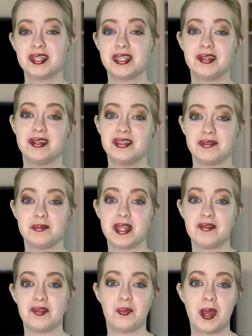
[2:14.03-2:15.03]
series from
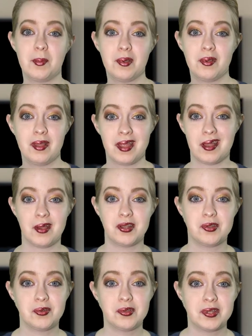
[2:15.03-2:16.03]
David Weber, Harry
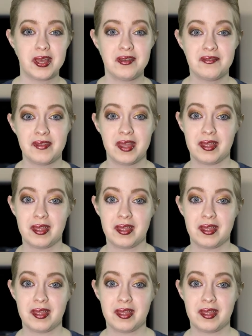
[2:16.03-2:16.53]
Turtledove,